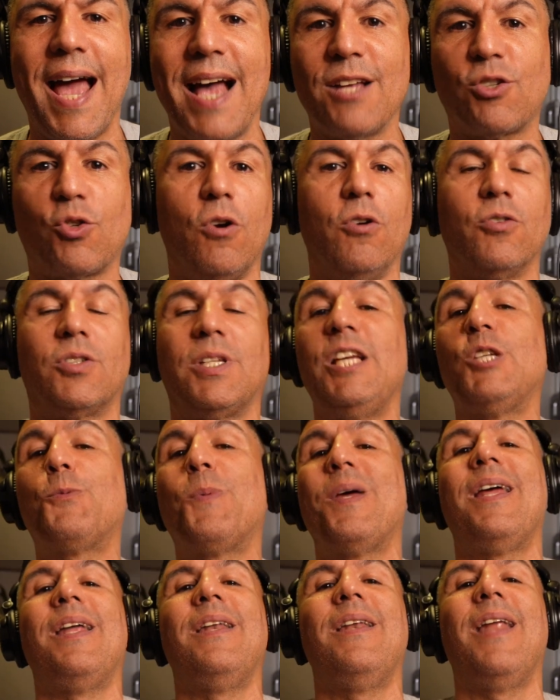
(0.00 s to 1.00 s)
Astros. He's
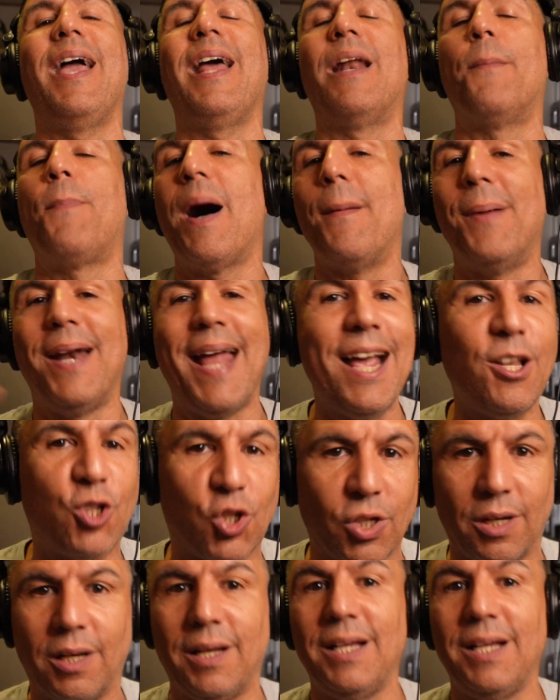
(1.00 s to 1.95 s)
been an abomination.